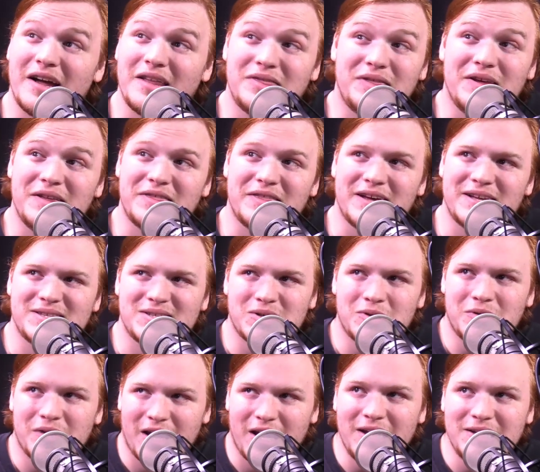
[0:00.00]
I think that's
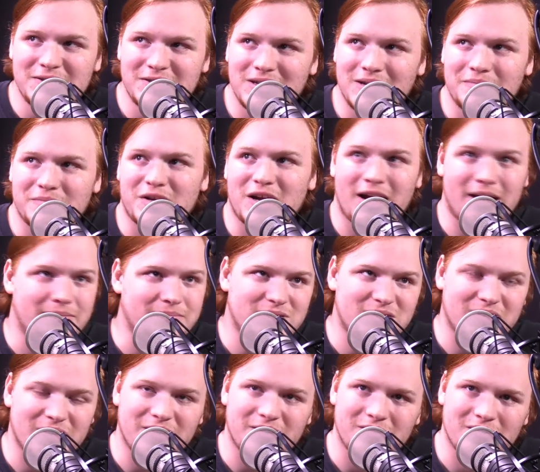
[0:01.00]
okay sometimes,
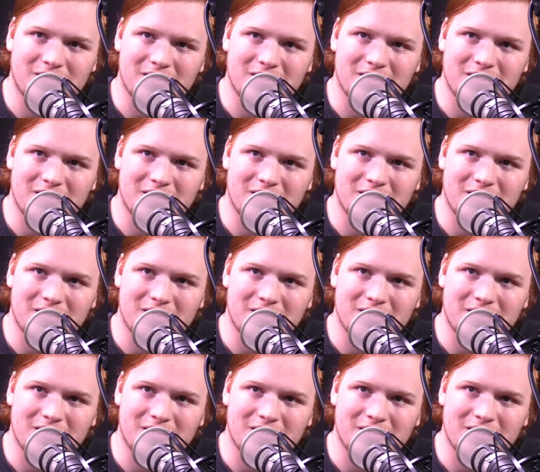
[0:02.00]
though.